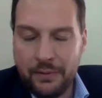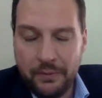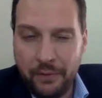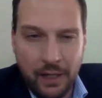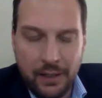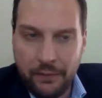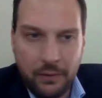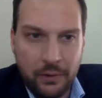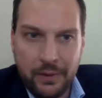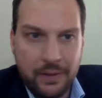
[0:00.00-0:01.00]
very
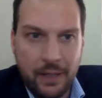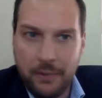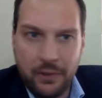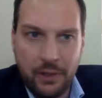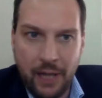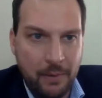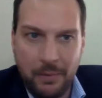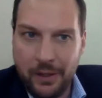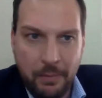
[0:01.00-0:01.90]
difficult to say what's going to happen. I mean,